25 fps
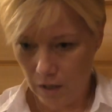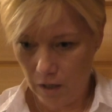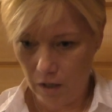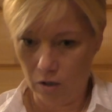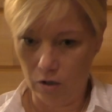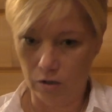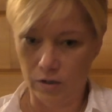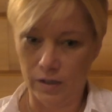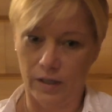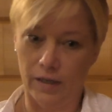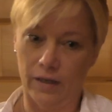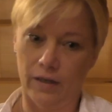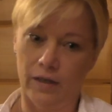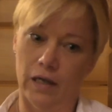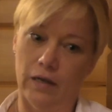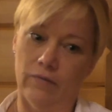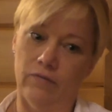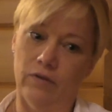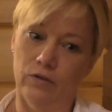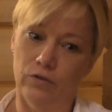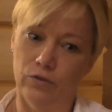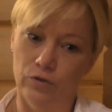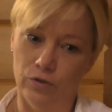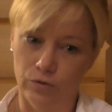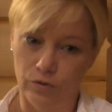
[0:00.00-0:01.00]
okay,
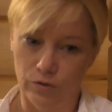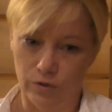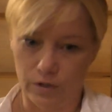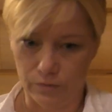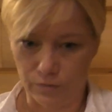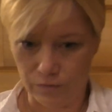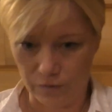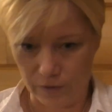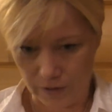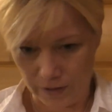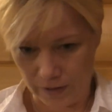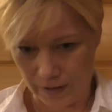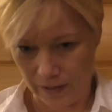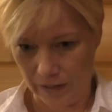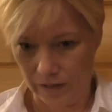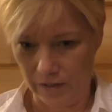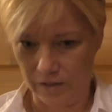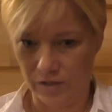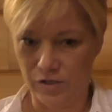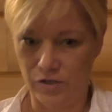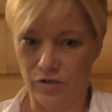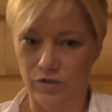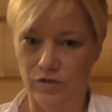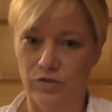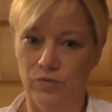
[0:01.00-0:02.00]
having 2 different
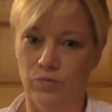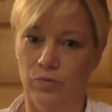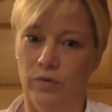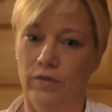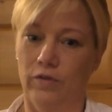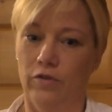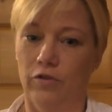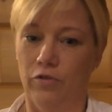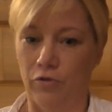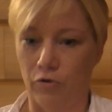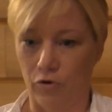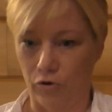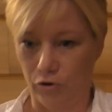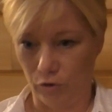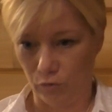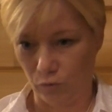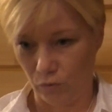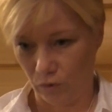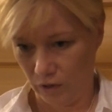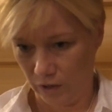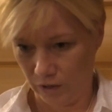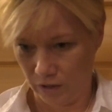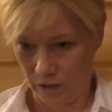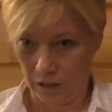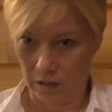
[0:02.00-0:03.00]
cancers, when the third
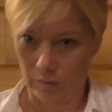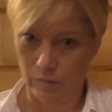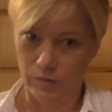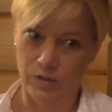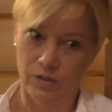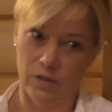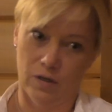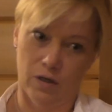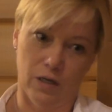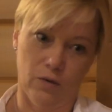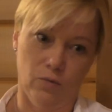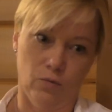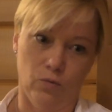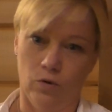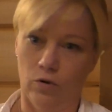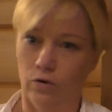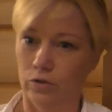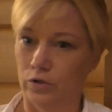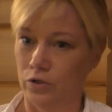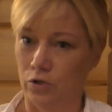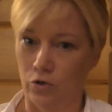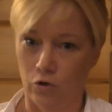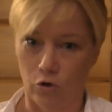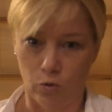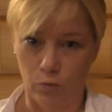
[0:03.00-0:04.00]
one comes, I
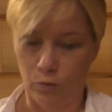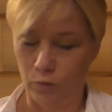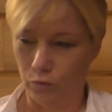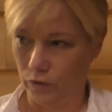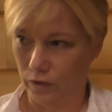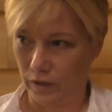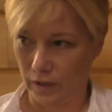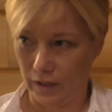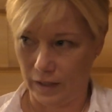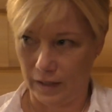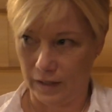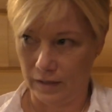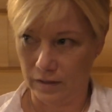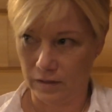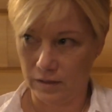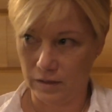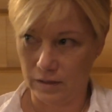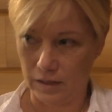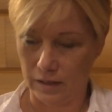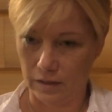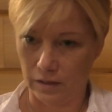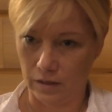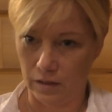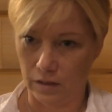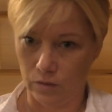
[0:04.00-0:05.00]
won't cope with that,
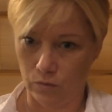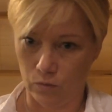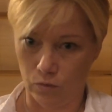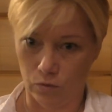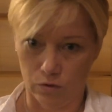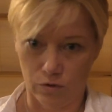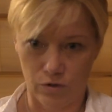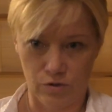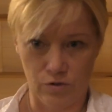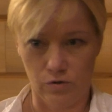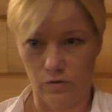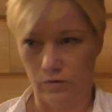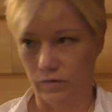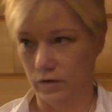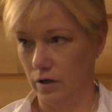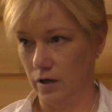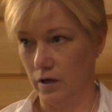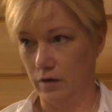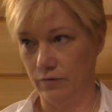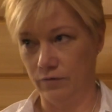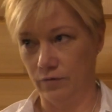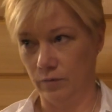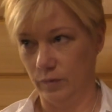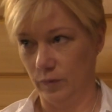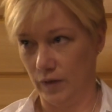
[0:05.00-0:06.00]
and I won't
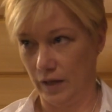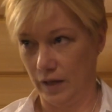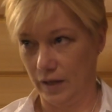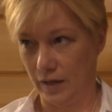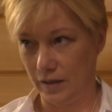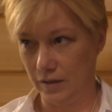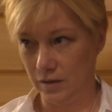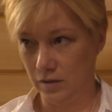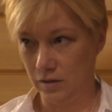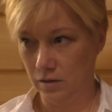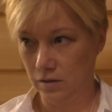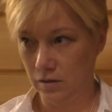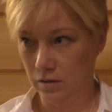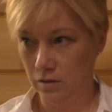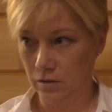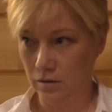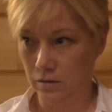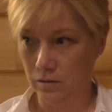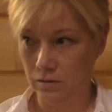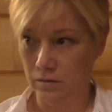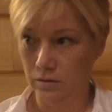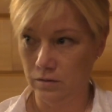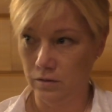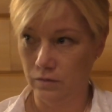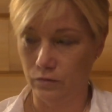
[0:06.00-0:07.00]
survive from that.
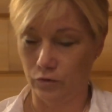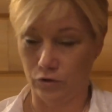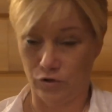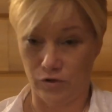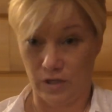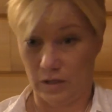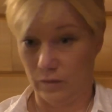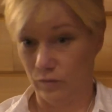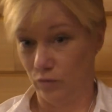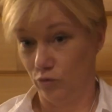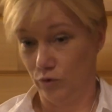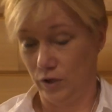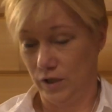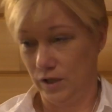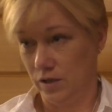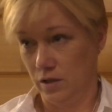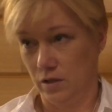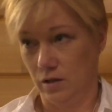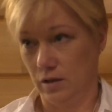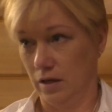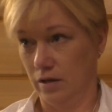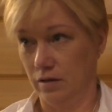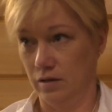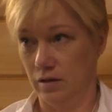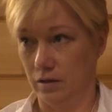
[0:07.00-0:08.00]
For some
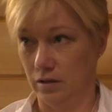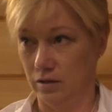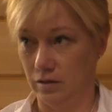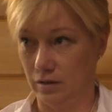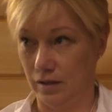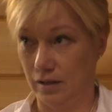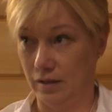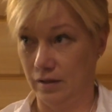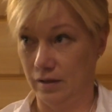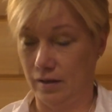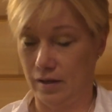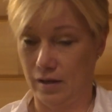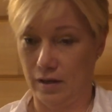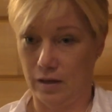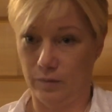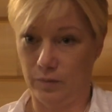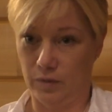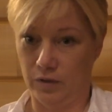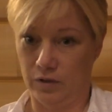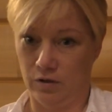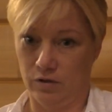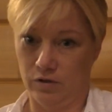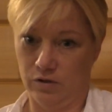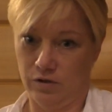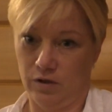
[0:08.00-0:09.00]
reason, I think like that,
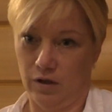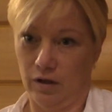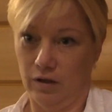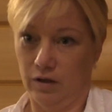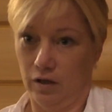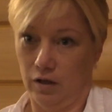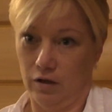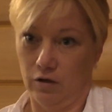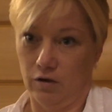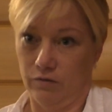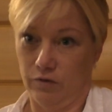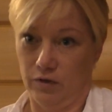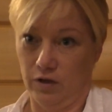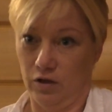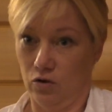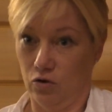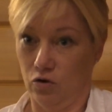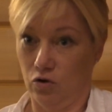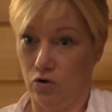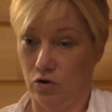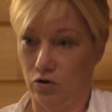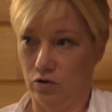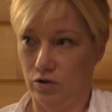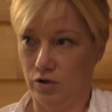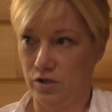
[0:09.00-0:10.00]
because thinking of the
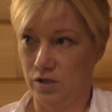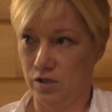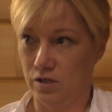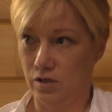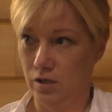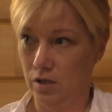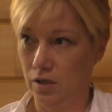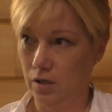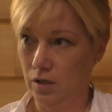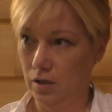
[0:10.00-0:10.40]
odds,